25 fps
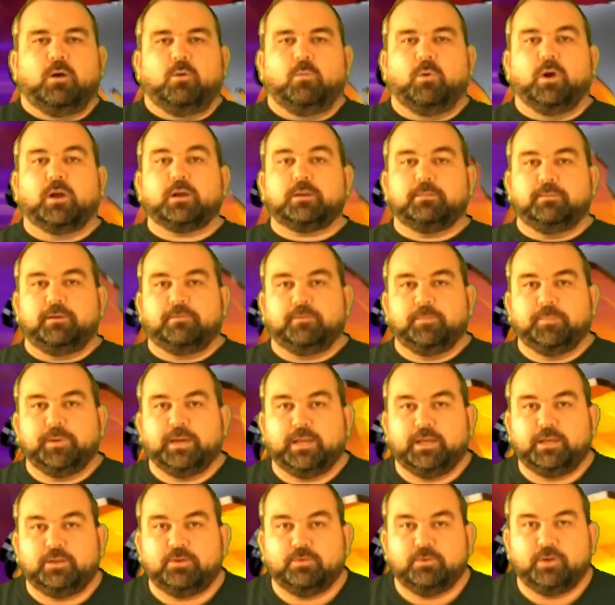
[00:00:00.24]
Welcome
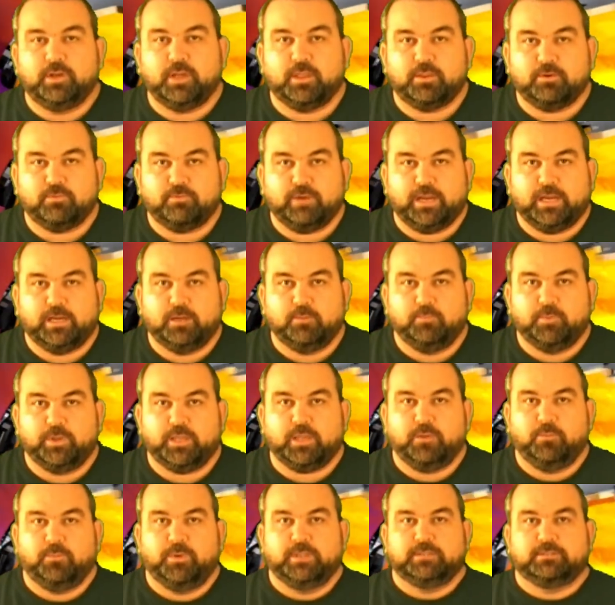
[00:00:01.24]
everybody to another Random
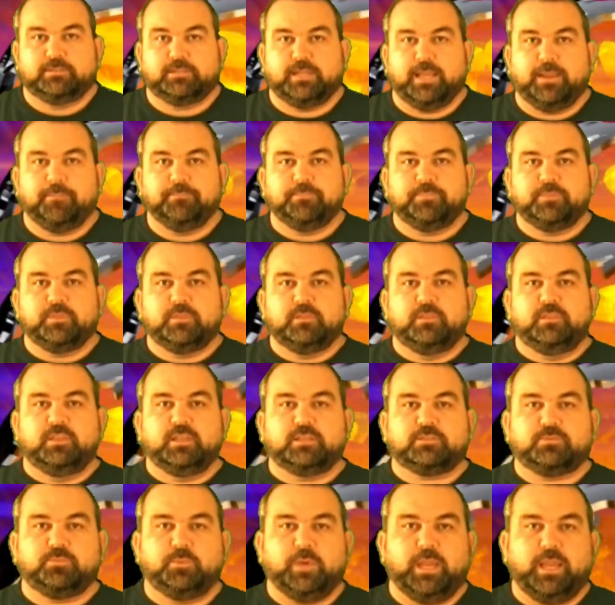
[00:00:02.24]
Wiki Wednesday.
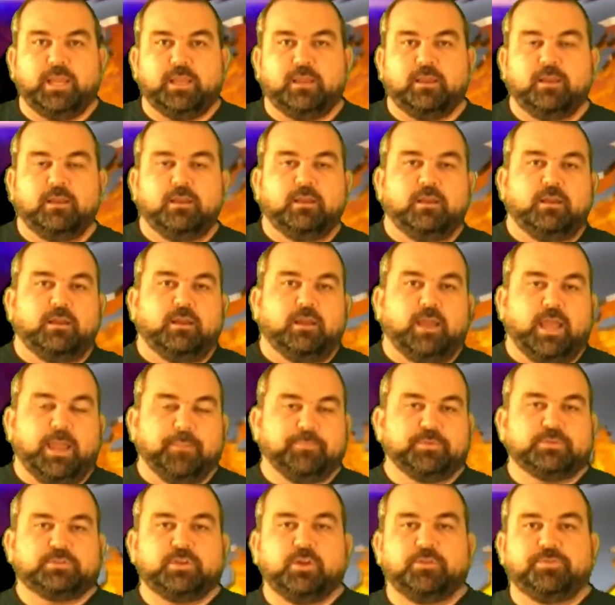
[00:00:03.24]
This week,
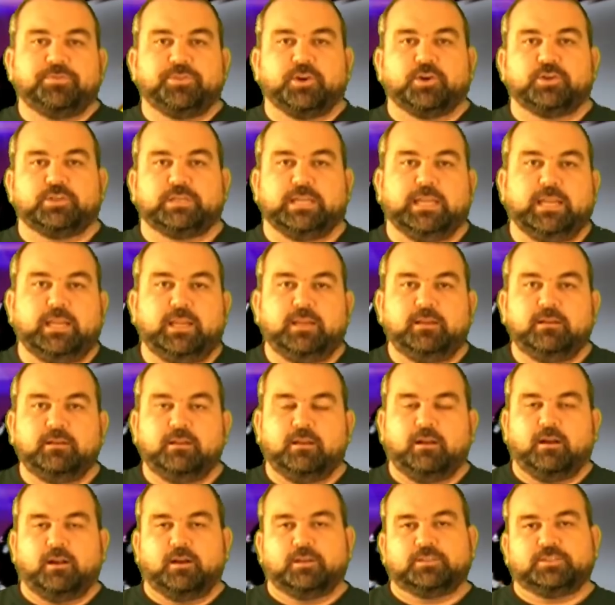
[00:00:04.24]
episode 13,
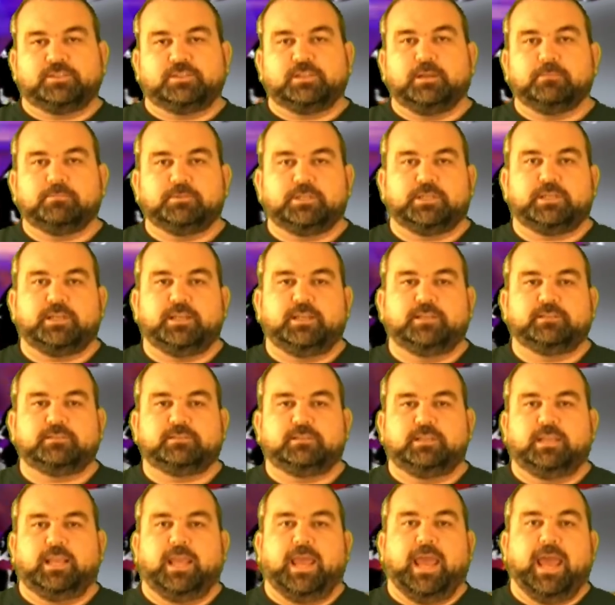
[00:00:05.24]
our subject is
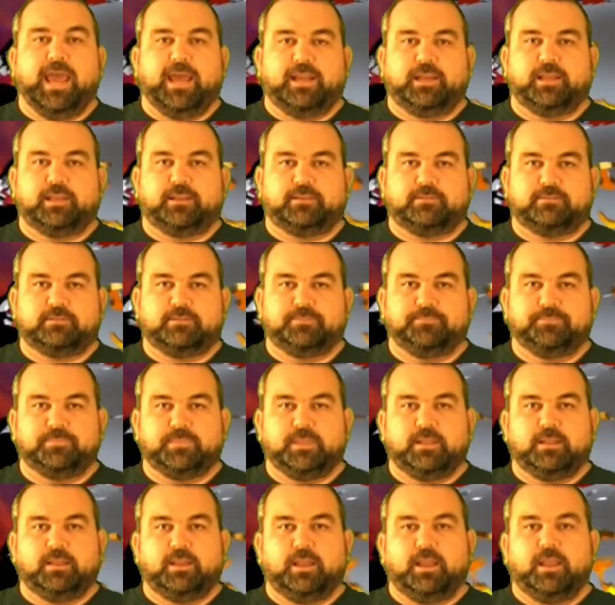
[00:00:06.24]
the addax.
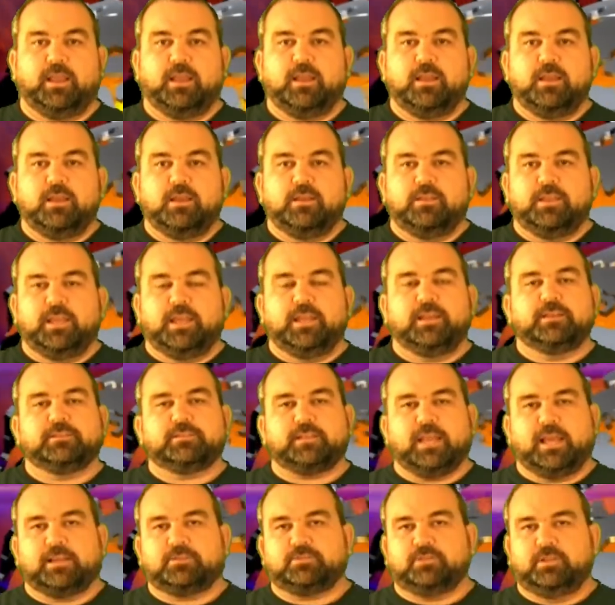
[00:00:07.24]
It is
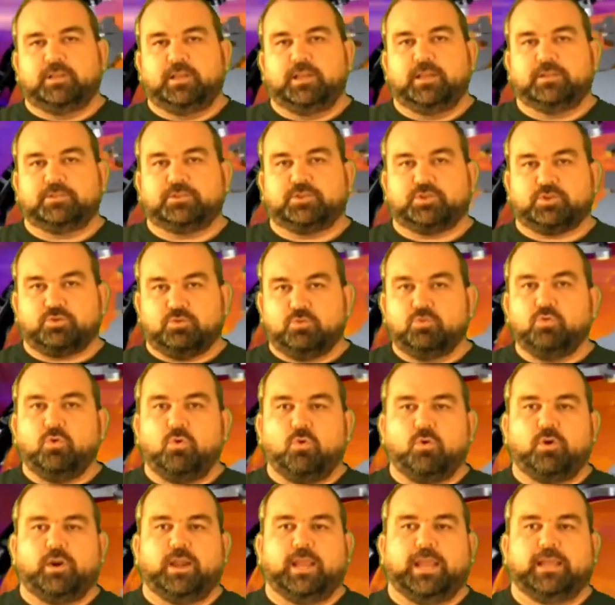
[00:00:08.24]
actually a
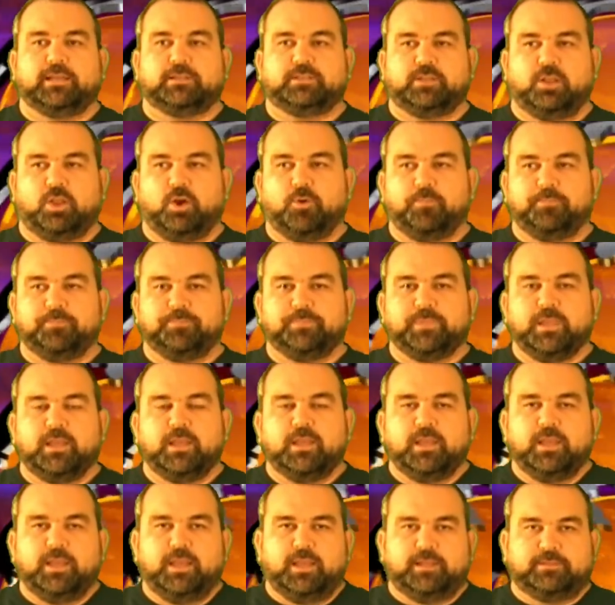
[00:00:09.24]
screwhorn antelope.
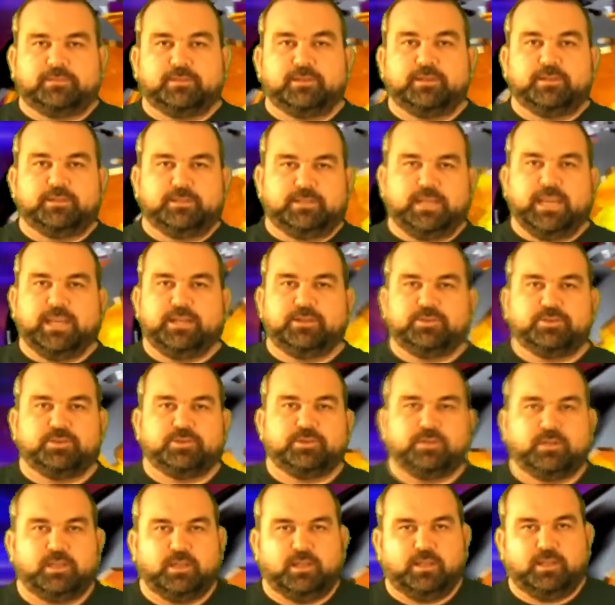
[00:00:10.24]
It's an
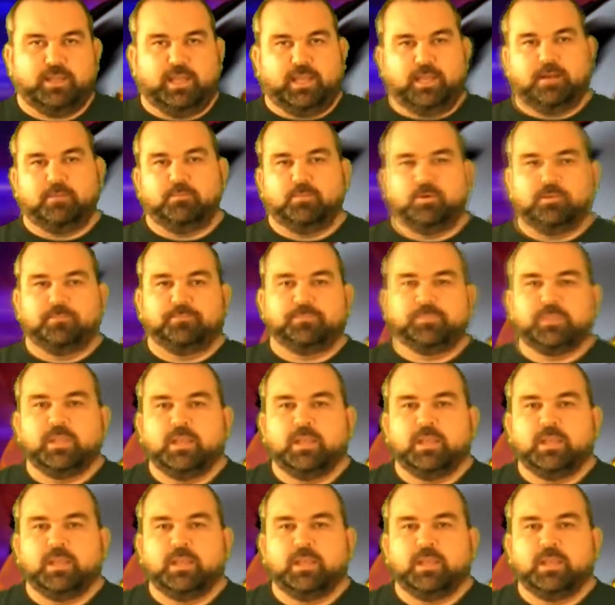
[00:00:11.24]
endangered uh, animal.